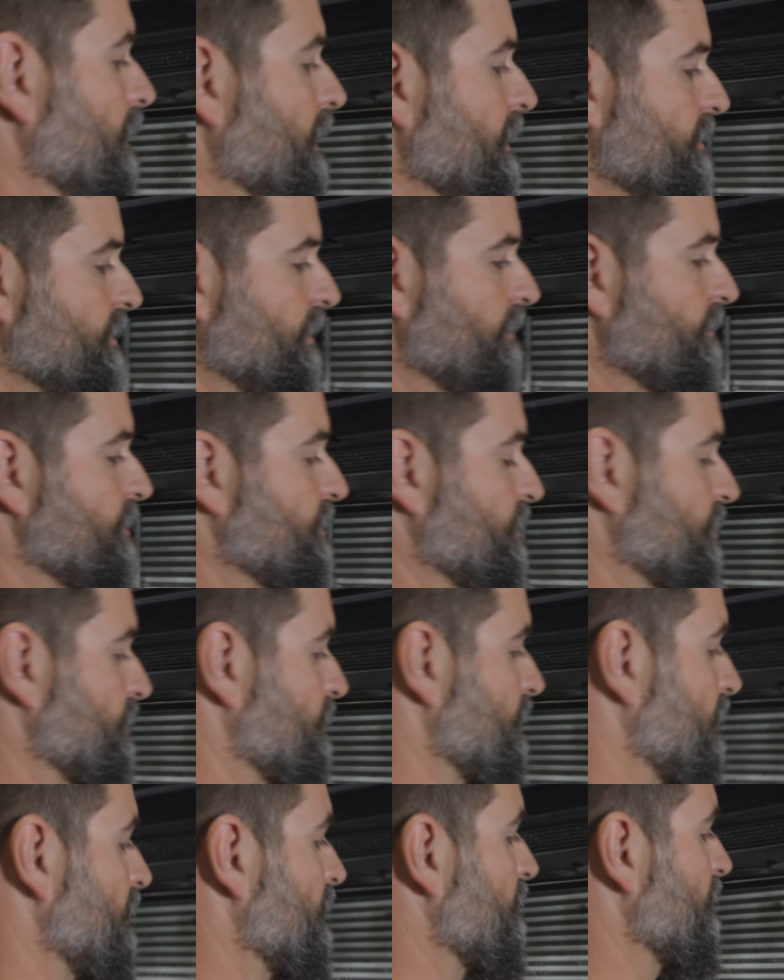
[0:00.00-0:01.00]
All right, so I'm just going to
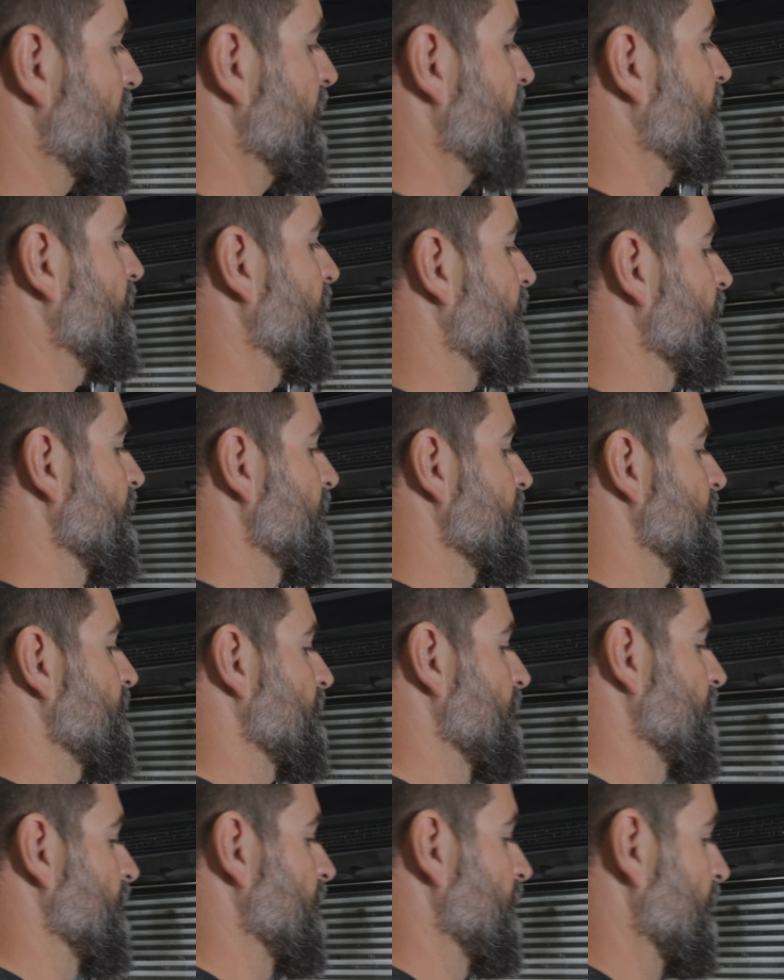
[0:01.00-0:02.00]
start unraveling this.